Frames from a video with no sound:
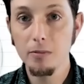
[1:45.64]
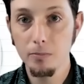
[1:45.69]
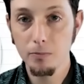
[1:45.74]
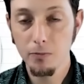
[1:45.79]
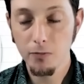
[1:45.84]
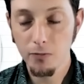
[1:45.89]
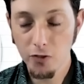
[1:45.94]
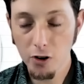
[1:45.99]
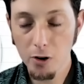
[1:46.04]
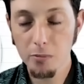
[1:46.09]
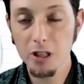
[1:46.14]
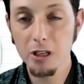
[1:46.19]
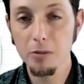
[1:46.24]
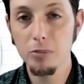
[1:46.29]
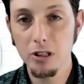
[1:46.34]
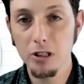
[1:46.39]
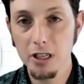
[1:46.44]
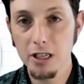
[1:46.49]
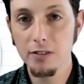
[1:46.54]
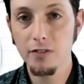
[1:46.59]
firmly
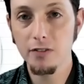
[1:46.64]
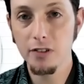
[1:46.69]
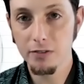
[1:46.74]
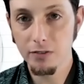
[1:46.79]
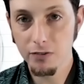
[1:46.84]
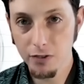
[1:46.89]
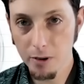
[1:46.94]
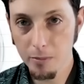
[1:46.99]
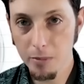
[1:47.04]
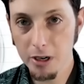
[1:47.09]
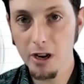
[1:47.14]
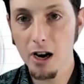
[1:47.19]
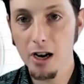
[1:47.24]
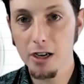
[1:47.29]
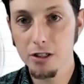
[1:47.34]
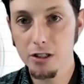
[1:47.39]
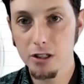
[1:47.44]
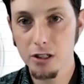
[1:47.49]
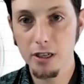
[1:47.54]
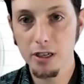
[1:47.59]
believe in
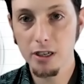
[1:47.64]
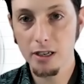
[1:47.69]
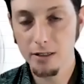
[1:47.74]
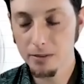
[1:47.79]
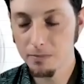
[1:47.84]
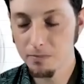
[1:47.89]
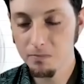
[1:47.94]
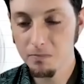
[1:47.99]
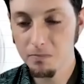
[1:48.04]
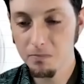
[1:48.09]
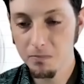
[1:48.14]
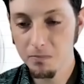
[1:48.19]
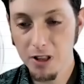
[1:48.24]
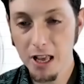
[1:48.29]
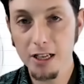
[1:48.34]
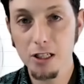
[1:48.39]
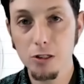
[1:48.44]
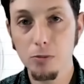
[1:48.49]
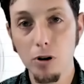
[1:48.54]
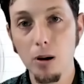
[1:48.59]
Fibonacci, and
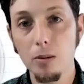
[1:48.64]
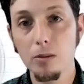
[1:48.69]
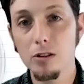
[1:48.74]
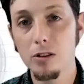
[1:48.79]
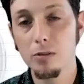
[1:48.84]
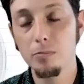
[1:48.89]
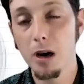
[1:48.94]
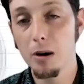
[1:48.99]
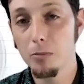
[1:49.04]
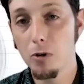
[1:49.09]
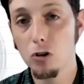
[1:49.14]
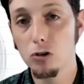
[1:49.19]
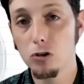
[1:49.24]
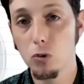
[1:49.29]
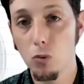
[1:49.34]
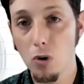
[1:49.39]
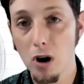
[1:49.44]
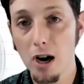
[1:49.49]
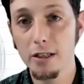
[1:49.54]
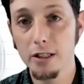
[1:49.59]
that's probably my most
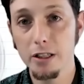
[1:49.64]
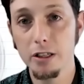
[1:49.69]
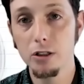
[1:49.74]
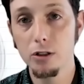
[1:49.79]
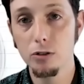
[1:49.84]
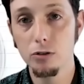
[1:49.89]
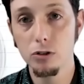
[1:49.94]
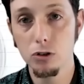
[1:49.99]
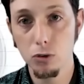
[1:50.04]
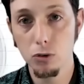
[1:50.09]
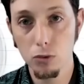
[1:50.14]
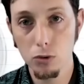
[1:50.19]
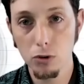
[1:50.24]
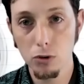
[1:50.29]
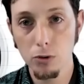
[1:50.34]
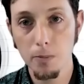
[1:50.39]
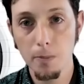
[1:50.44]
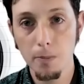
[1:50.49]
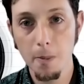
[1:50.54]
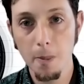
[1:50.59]
widely used tool.